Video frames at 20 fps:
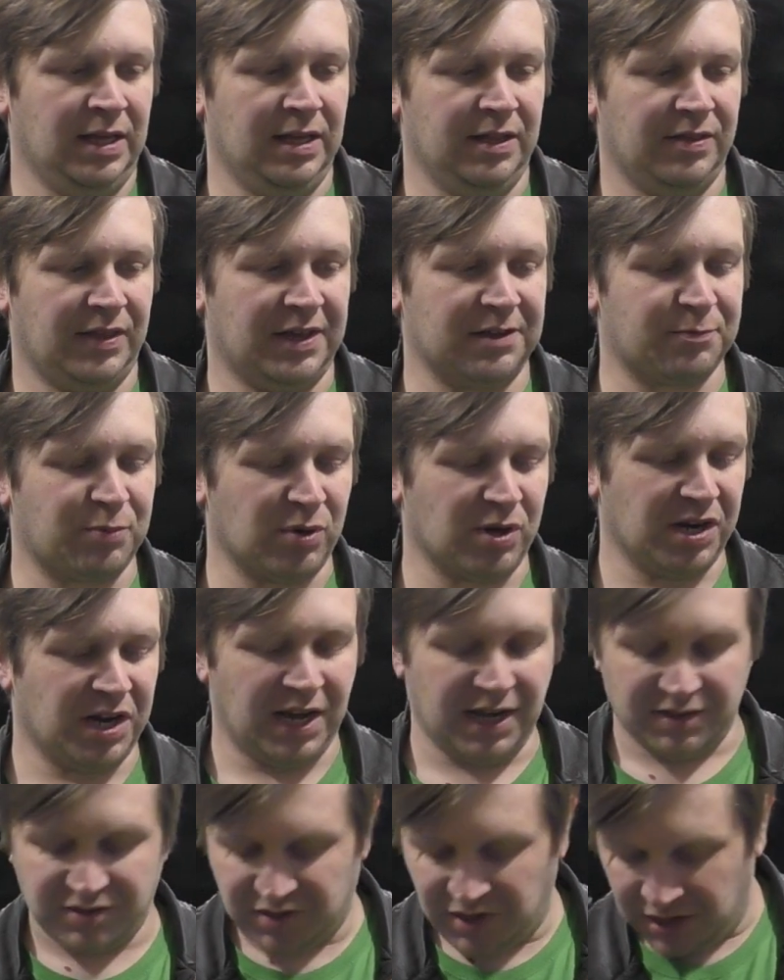that's pretty
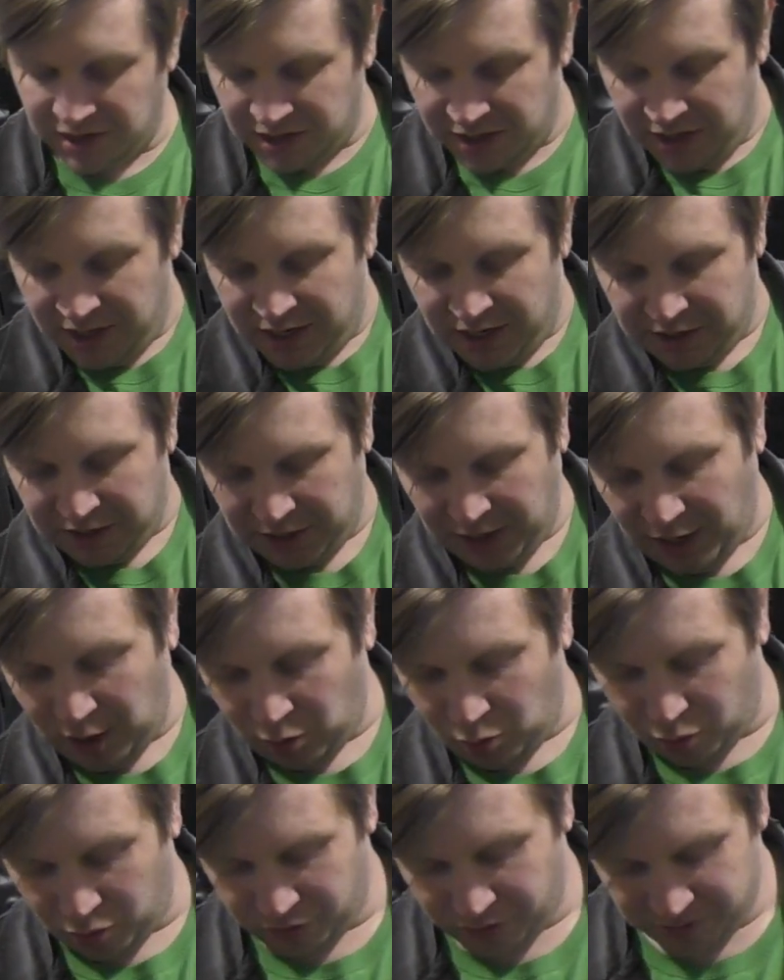nice. Now,
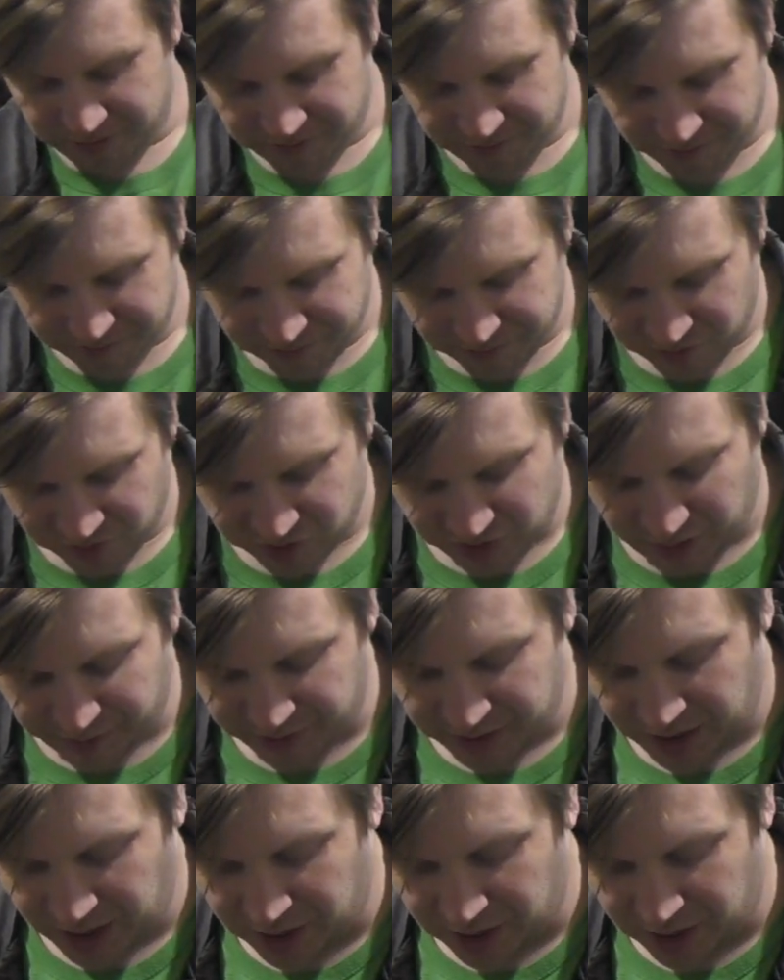some of the